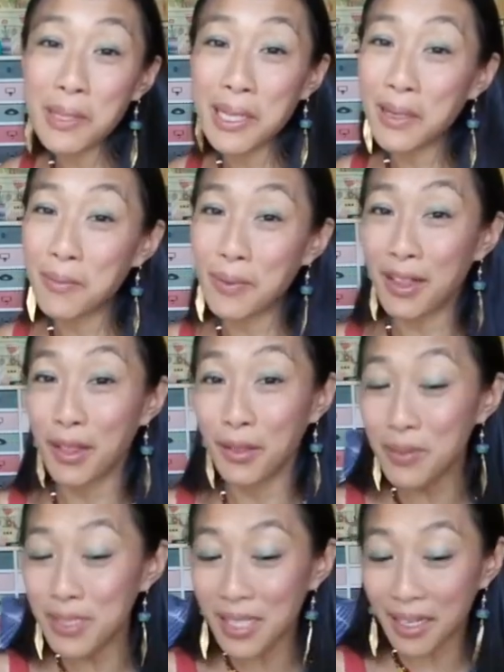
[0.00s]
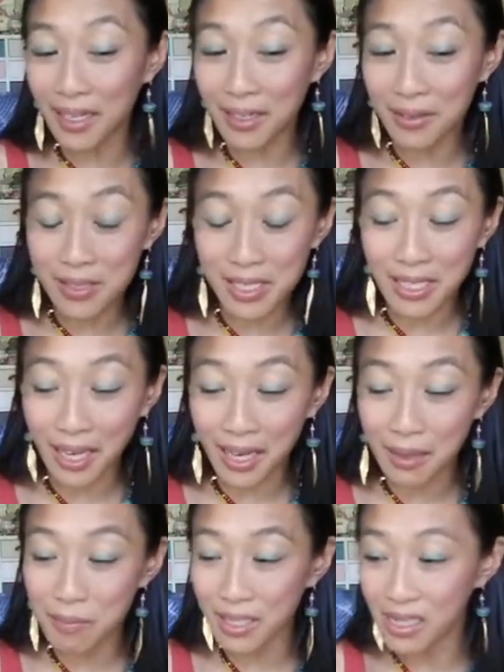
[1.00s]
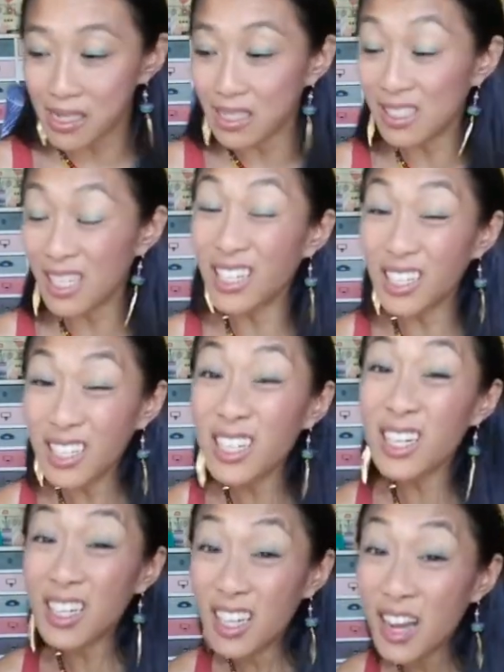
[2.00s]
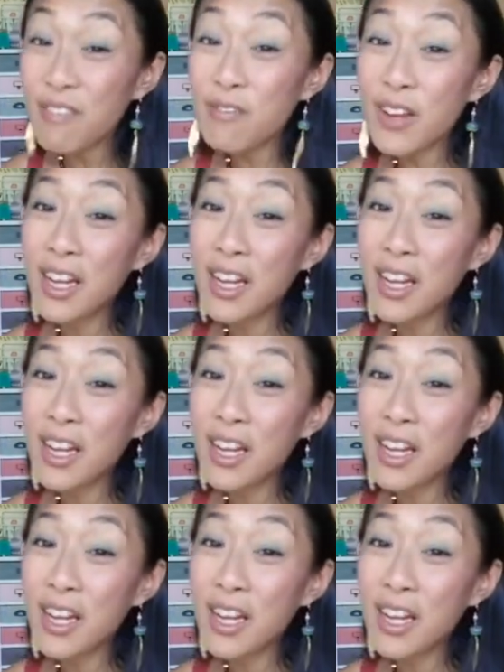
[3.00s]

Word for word: playing with Lucite here today because I didn't get enough